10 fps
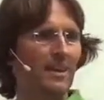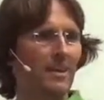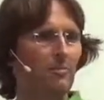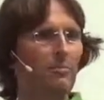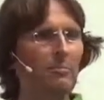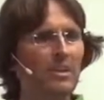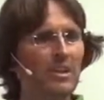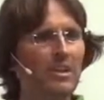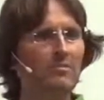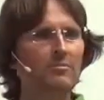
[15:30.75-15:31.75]
And he
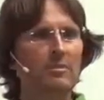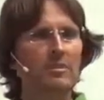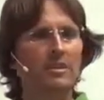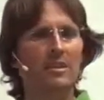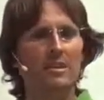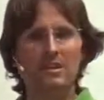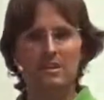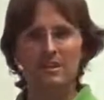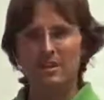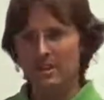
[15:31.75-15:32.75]
will
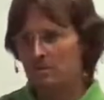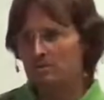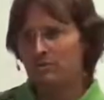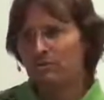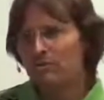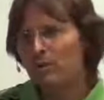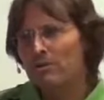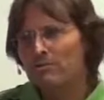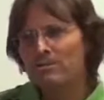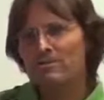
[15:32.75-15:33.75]
do
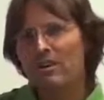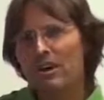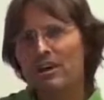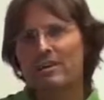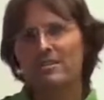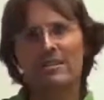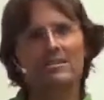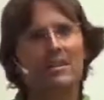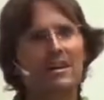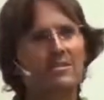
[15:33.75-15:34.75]
what society
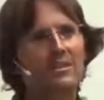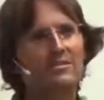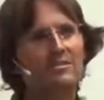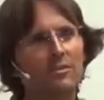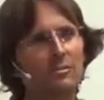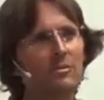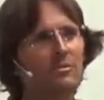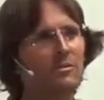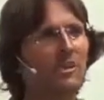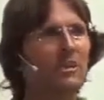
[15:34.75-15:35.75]
dictates as
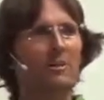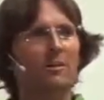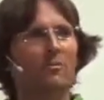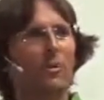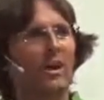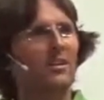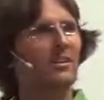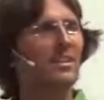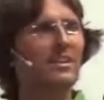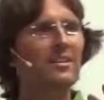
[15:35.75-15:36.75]
normal
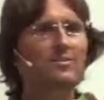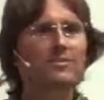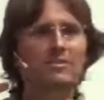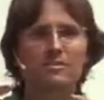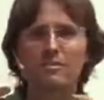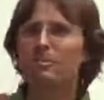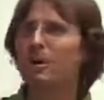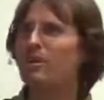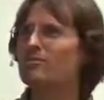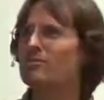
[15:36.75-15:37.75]
when he's
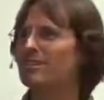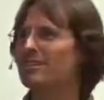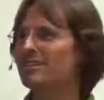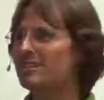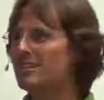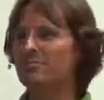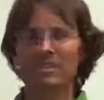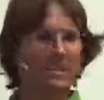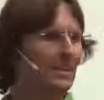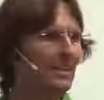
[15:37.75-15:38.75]
supposedly in
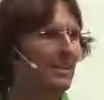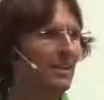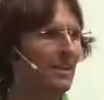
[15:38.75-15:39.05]
company,